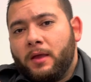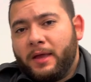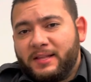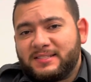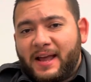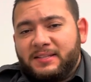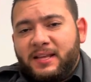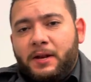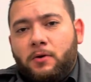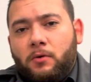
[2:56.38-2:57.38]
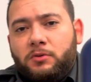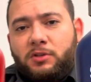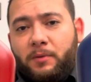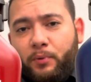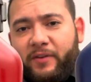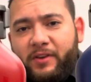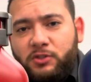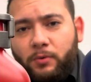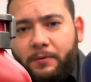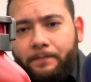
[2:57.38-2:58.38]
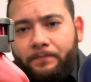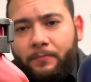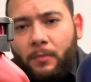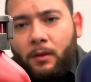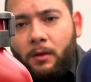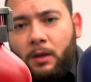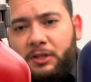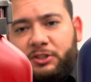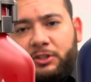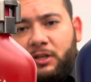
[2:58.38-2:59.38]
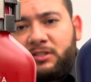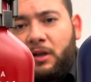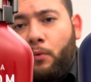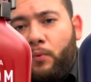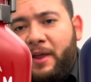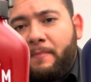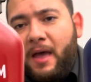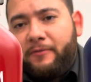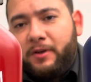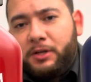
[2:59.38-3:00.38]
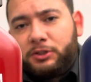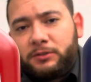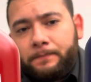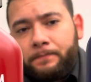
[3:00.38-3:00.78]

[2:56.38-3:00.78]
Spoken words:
It's identical to the previous one. It's just a red matte finish.